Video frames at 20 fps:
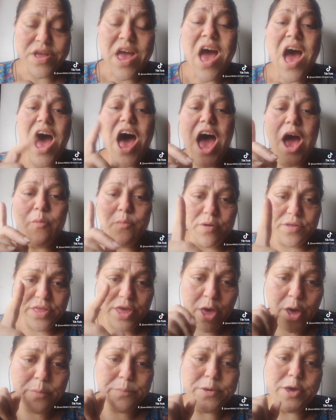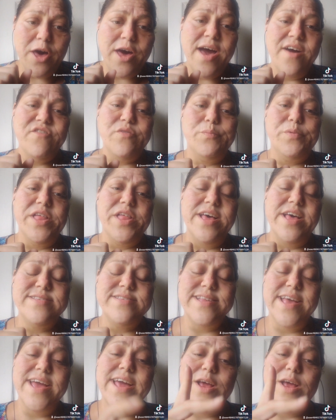I really hope y'all have a blessed
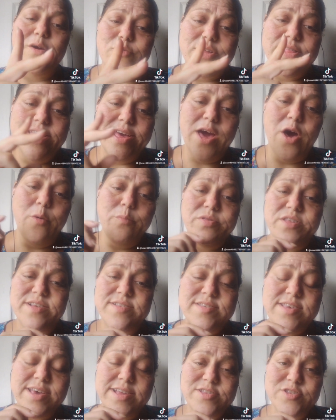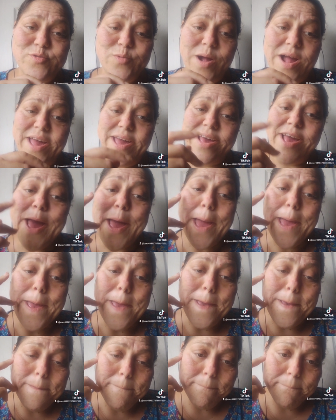day and I really hope this hits right.
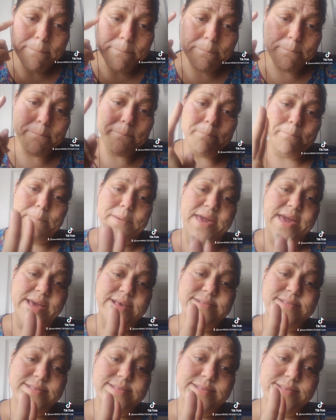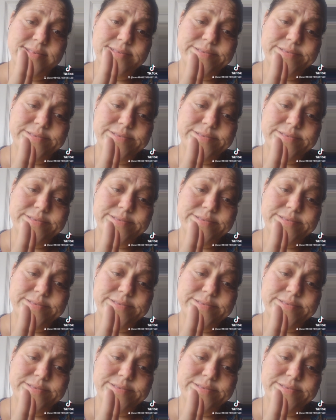Peace.